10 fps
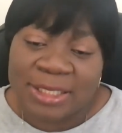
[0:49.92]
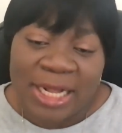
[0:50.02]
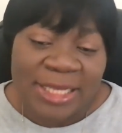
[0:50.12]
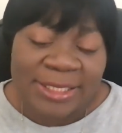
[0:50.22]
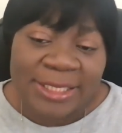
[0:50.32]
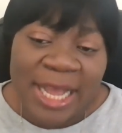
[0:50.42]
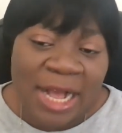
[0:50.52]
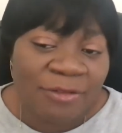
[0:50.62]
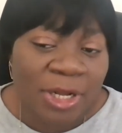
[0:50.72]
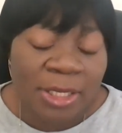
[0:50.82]
as they
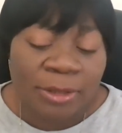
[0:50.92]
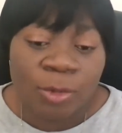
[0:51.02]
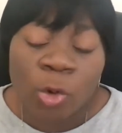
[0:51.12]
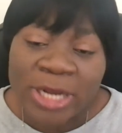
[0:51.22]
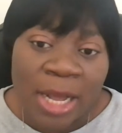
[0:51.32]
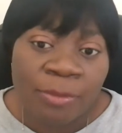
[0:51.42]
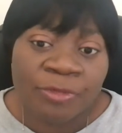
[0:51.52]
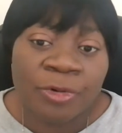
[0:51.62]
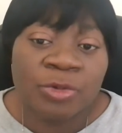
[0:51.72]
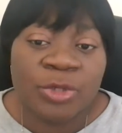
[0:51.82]
have other
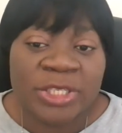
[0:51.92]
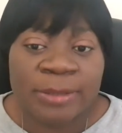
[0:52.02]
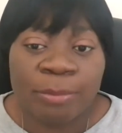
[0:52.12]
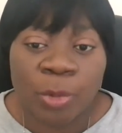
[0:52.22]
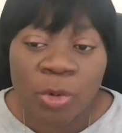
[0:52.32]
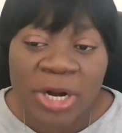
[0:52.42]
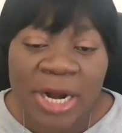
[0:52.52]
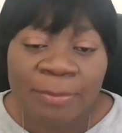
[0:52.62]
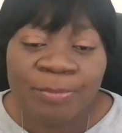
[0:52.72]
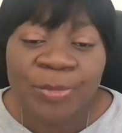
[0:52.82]
fundraising
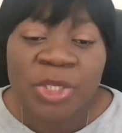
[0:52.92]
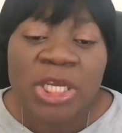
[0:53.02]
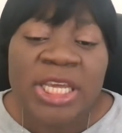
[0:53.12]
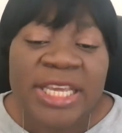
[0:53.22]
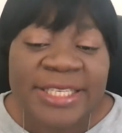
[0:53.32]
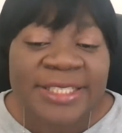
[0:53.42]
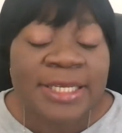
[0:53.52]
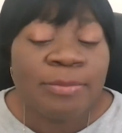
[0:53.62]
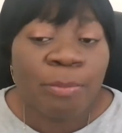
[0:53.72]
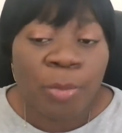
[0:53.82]
program, it's
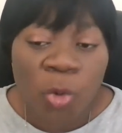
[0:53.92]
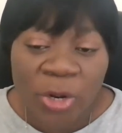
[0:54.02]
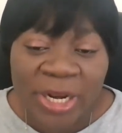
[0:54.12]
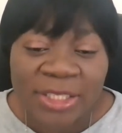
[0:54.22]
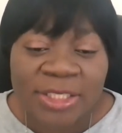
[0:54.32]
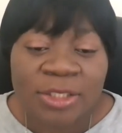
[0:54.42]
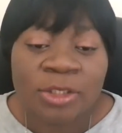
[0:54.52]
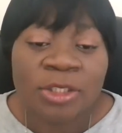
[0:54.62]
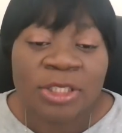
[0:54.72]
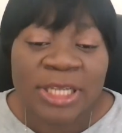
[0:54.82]
still important
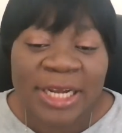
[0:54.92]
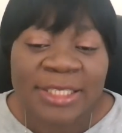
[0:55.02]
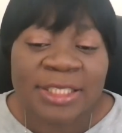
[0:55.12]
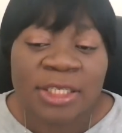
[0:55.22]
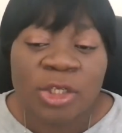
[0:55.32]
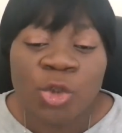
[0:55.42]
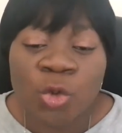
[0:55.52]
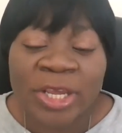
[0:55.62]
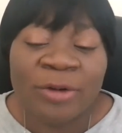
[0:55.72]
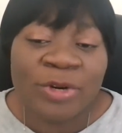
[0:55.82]
that you
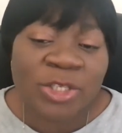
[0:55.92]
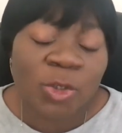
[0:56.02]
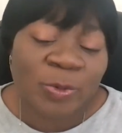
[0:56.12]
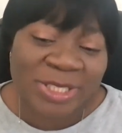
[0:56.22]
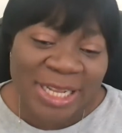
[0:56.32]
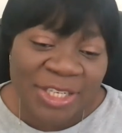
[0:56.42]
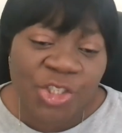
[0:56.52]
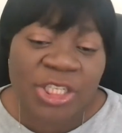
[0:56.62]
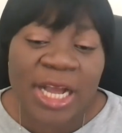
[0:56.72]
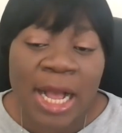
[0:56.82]
can raise
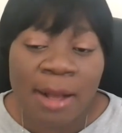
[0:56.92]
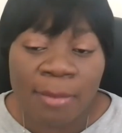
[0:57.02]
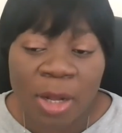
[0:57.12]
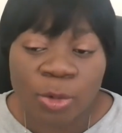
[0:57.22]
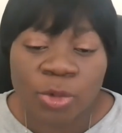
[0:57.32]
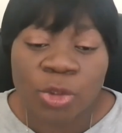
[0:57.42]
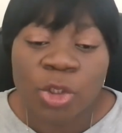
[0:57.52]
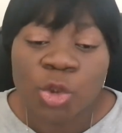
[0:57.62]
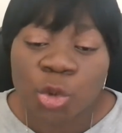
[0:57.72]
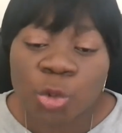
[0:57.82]
substantial amount
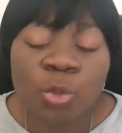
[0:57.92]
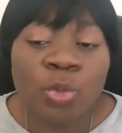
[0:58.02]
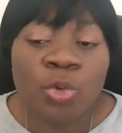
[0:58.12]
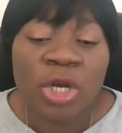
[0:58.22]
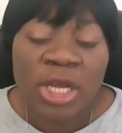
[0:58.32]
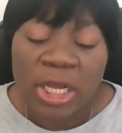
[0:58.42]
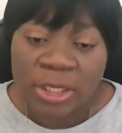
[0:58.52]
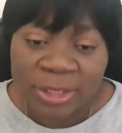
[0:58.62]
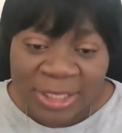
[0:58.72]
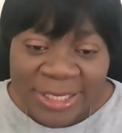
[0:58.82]
through
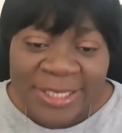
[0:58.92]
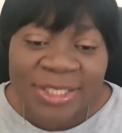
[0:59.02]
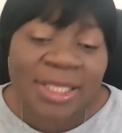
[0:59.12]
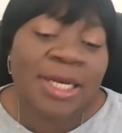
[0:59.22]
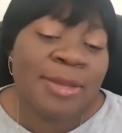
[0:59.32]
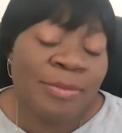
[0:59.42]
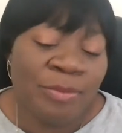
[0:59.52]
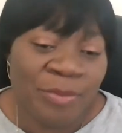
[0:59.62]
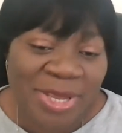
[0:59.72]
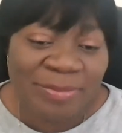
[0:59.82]
these three
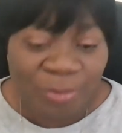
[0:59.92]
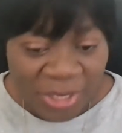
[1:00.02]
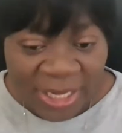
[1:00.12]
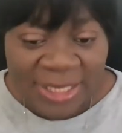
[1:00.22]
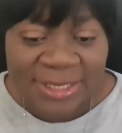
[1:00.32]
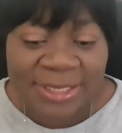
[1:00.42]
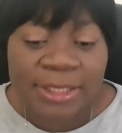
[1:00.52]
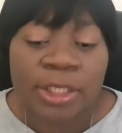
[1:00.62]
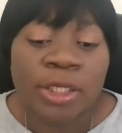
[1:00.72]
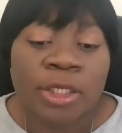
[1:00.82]
main
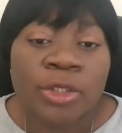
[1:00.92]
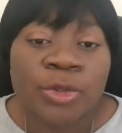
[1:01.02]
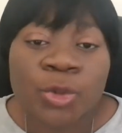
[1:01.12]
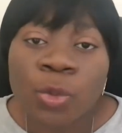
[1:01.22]
pillars. So